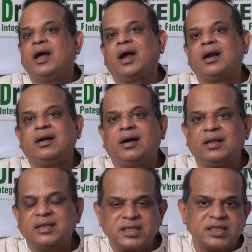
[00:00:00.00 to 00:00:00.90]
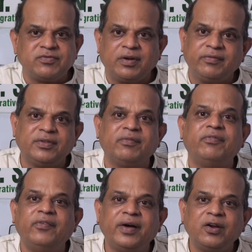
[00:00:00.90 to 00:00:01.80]
and this is one of the
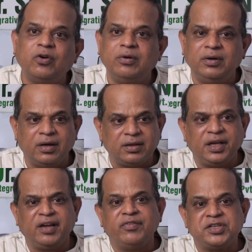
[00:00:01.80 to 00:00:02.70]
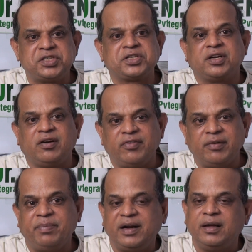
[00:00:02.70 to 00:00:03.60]
very good thing which we
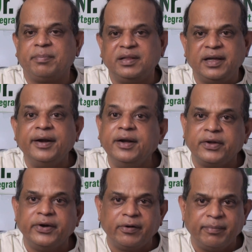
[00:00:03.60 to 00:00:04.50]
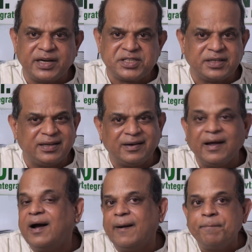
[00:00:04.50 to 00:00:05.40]
picked up in the integrative medicine, and
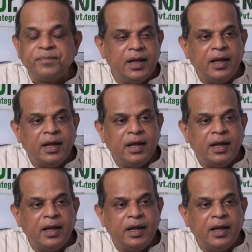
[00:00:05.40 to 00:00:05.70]
I'm